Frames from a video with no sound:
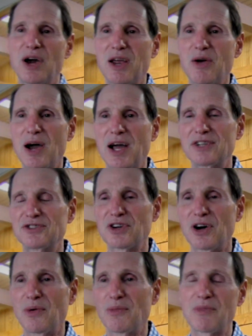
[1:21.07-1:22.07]
anyway,
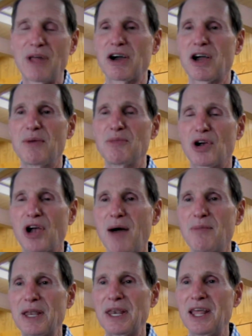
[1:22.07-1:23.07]
so how come you're
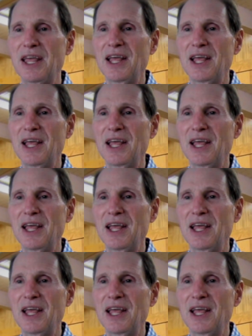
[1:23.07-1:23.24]
coming?